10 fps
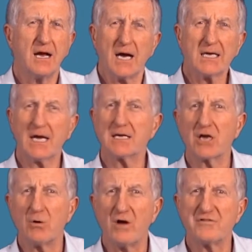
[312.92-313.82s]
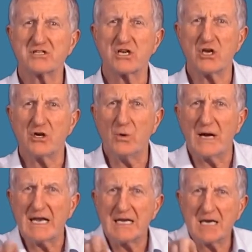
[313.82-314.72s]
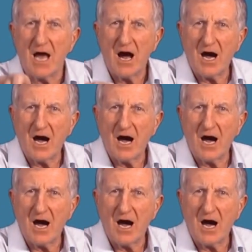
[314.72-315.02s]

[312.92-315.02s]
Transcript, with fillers: I can't go over to you and